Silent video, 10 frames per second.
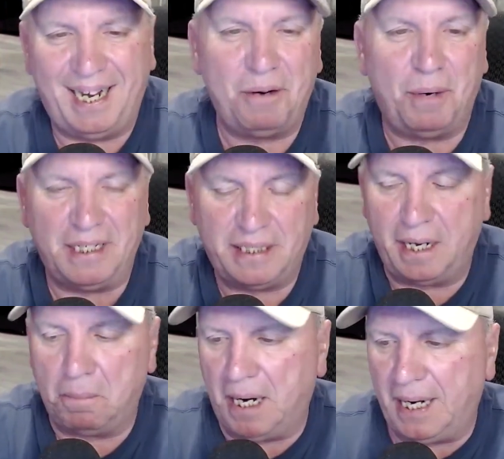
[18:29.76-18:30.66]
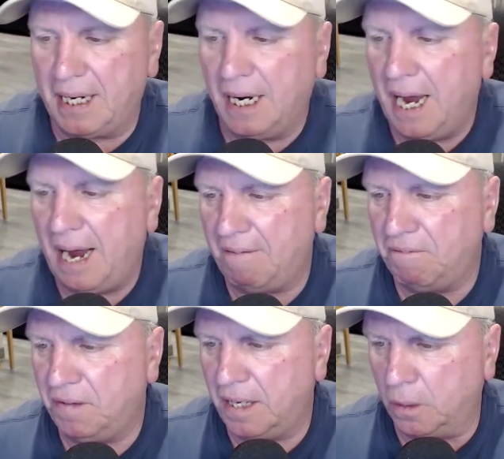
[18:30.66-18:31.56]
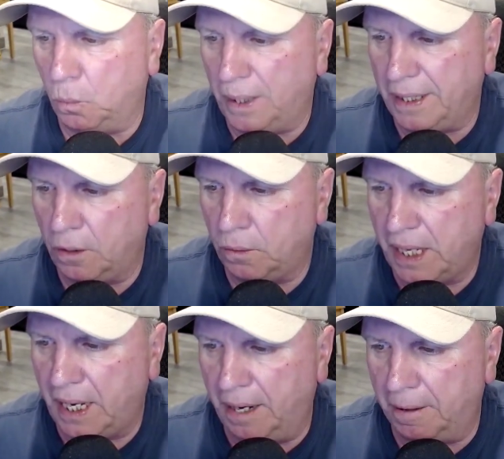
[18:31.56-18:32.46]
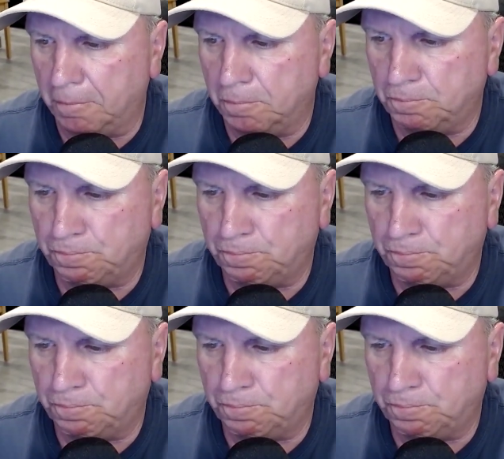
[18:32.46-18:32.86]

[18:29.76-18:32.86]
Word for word: anyway, see you, Mike. Have fun. We don't care.